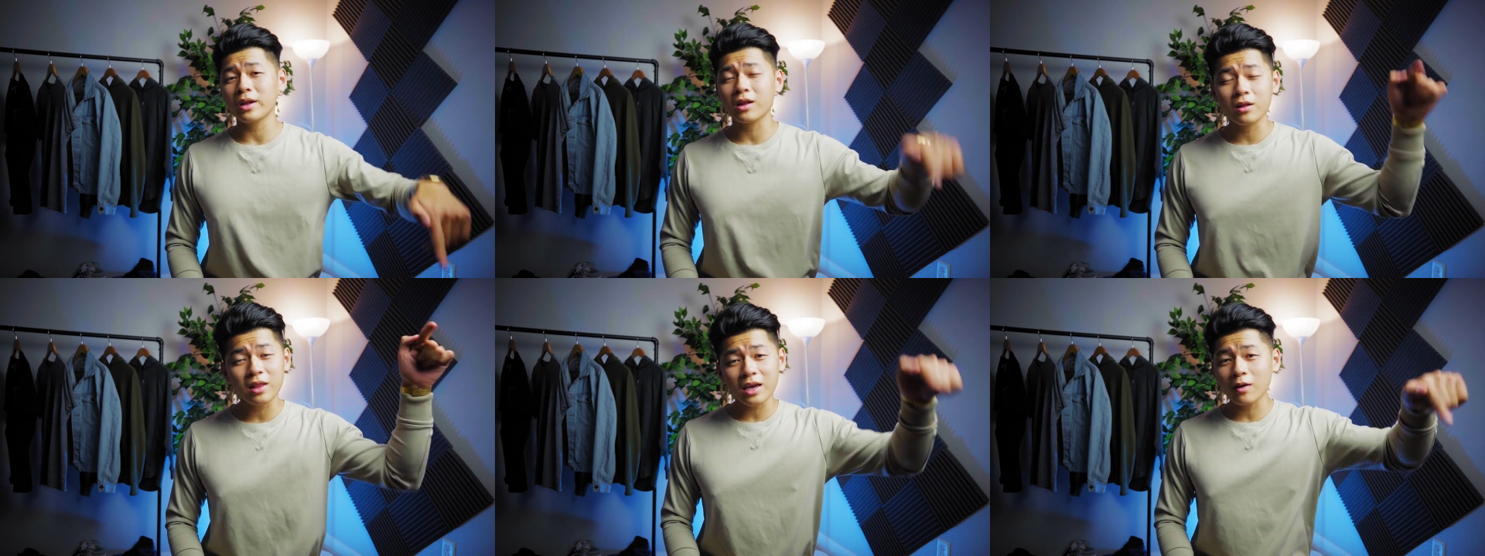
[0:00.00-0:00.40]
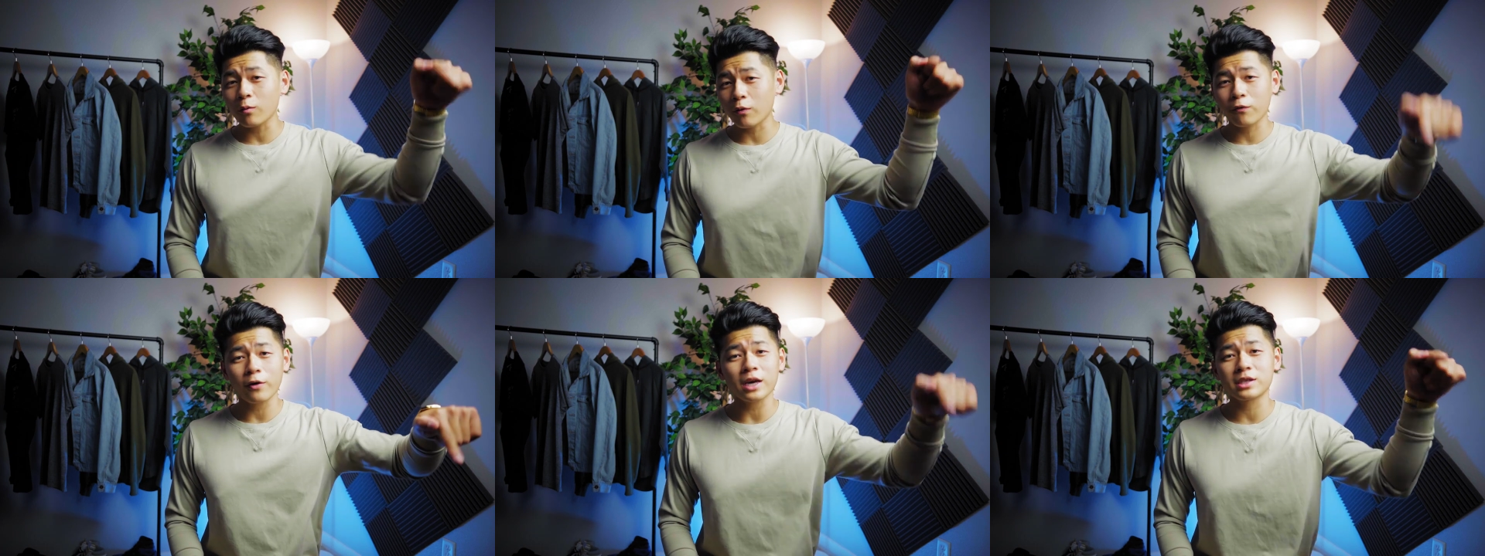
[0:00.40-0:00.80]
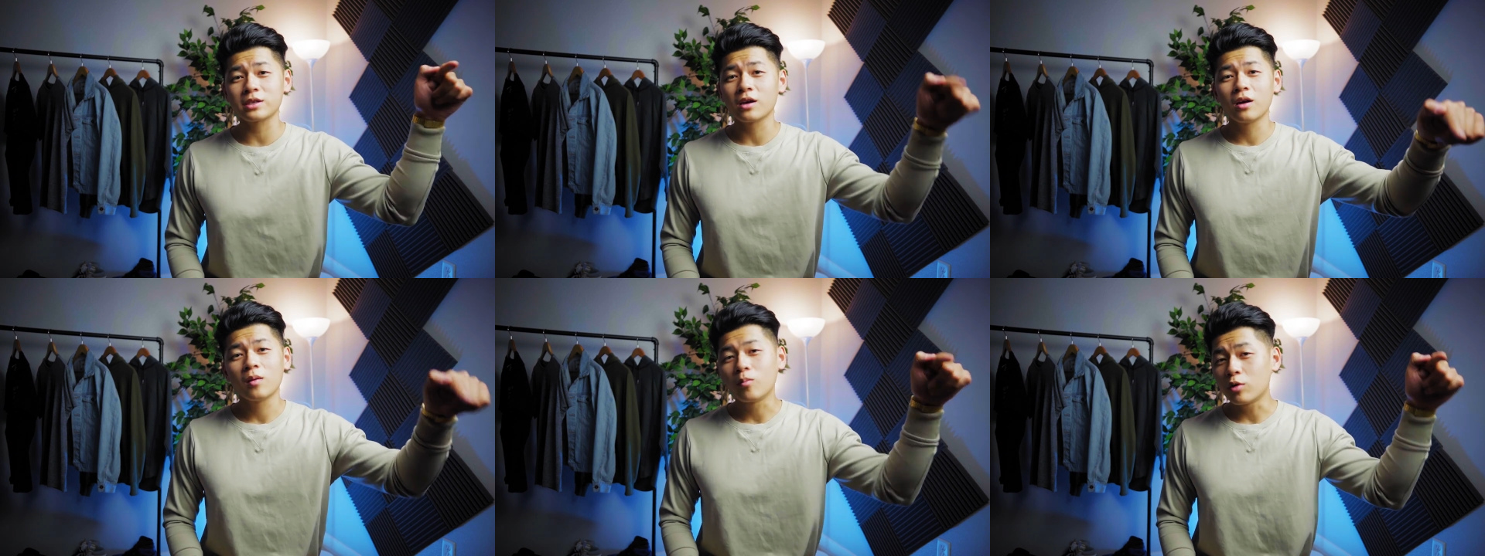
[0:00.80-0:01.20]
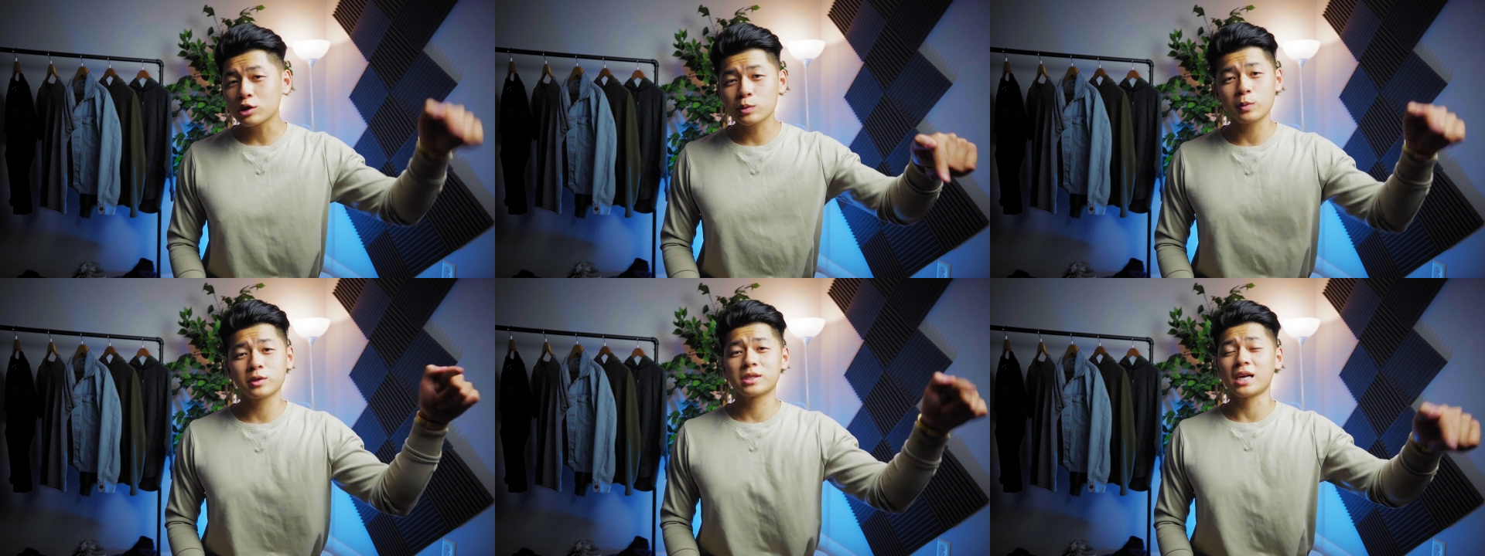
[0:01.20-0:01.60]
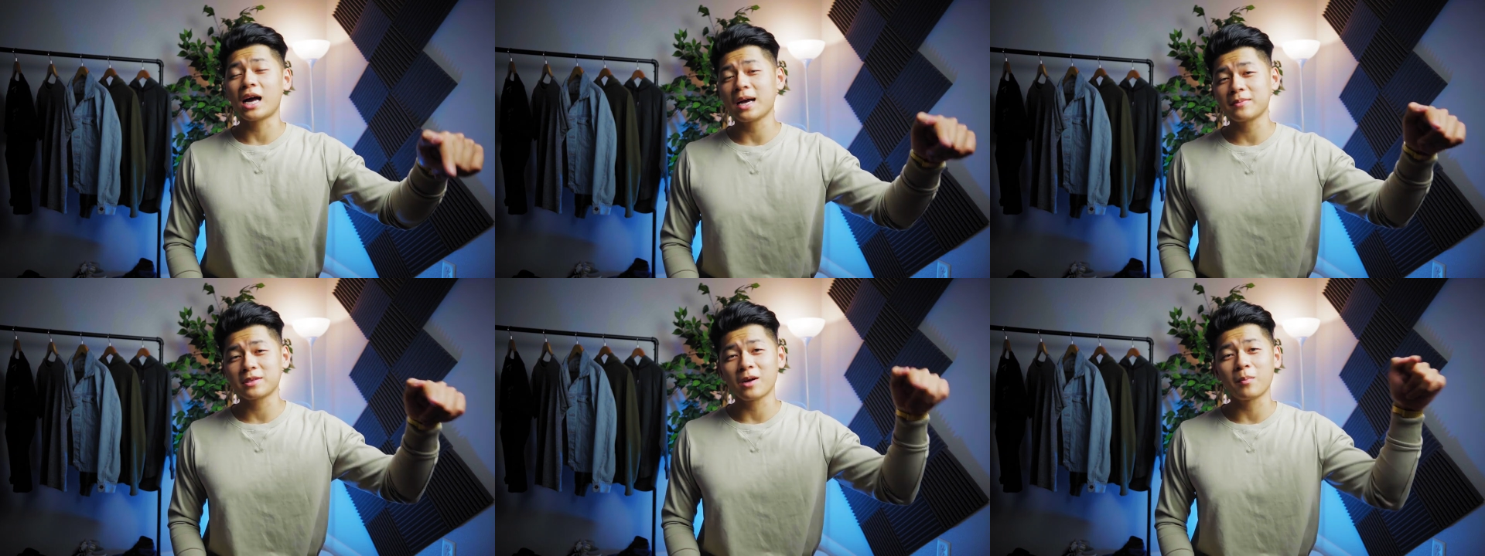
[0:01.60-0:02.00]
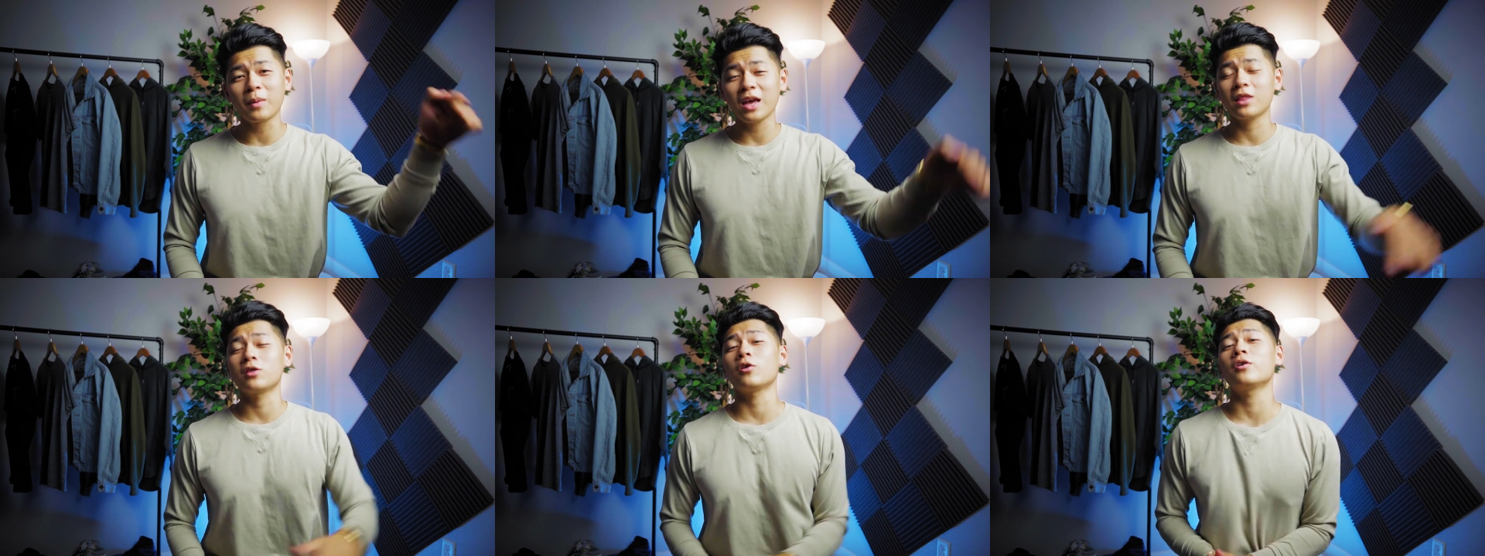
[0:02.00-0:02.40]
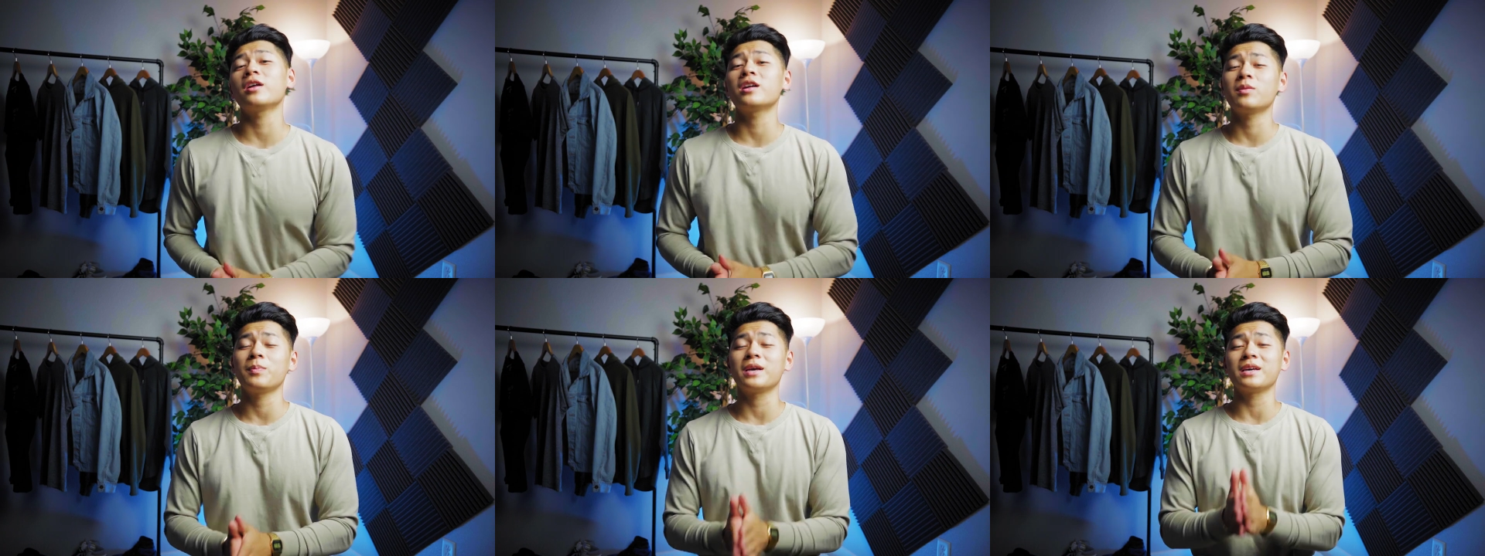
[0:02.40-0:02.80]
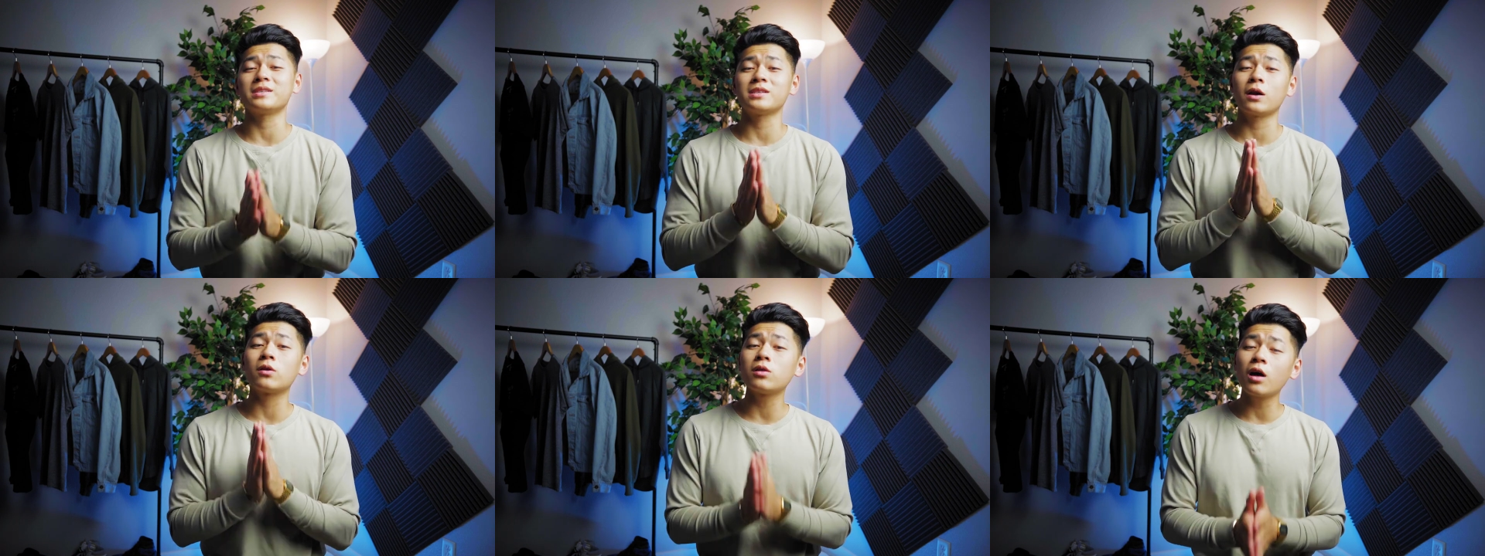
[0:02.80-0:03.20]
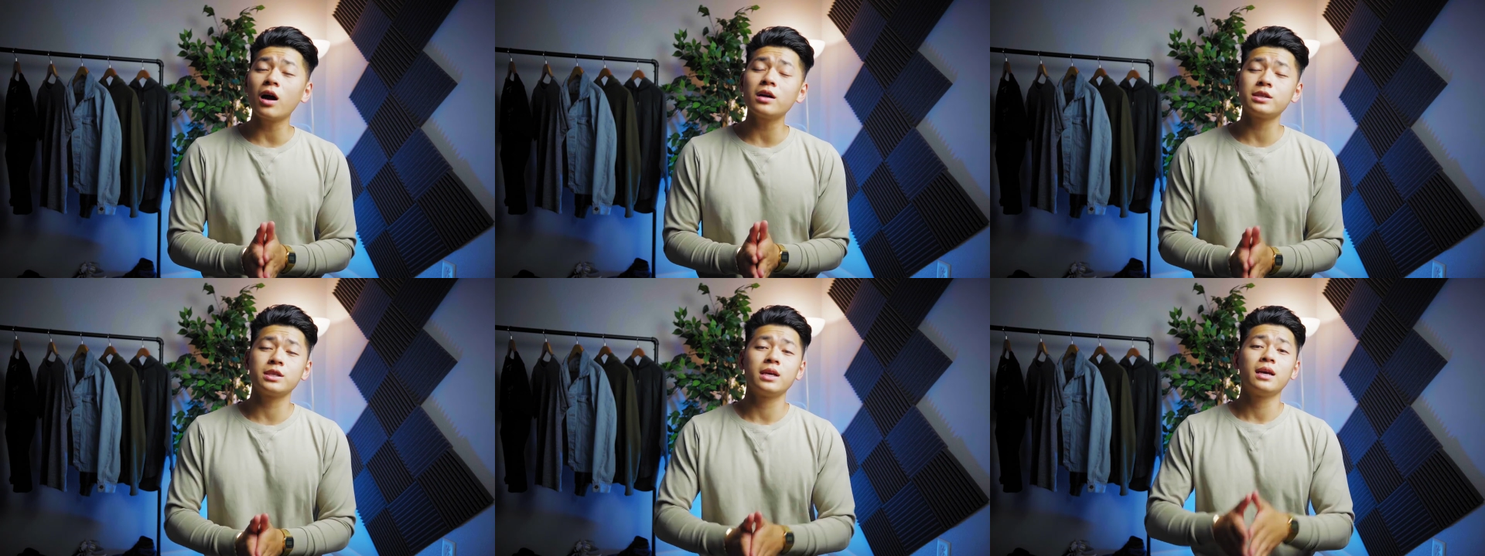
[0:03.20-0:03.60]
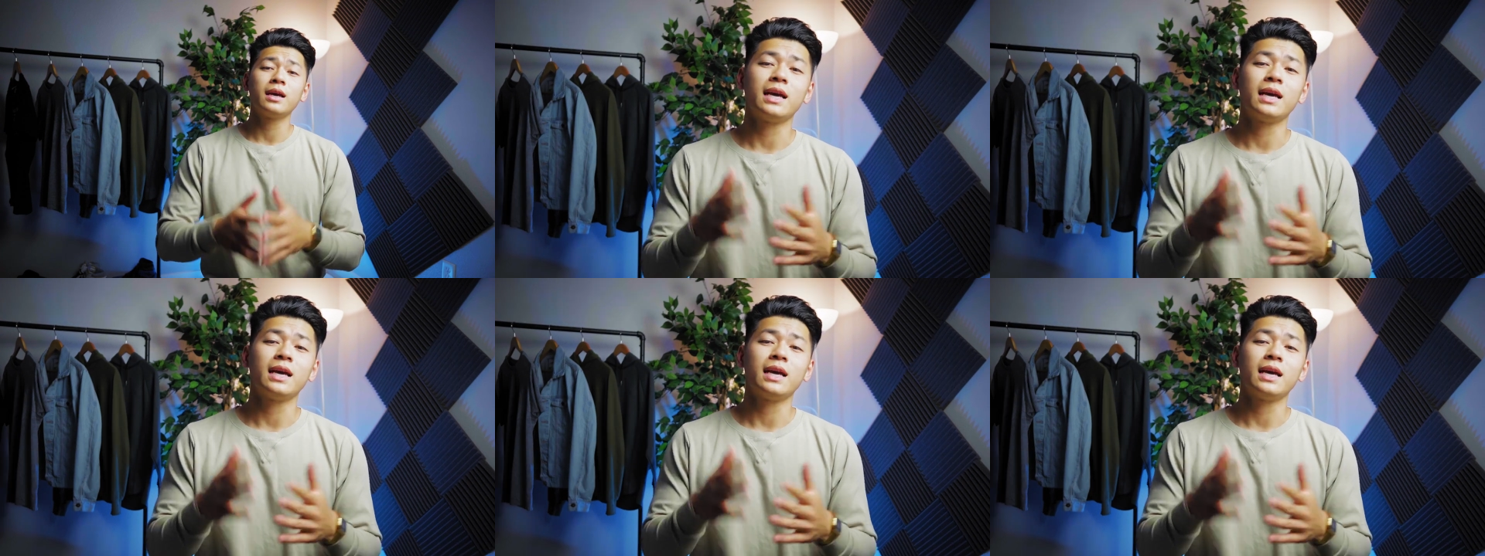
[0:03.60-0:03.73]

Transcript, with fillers: click refresh multiple times on May thirtieth because their launch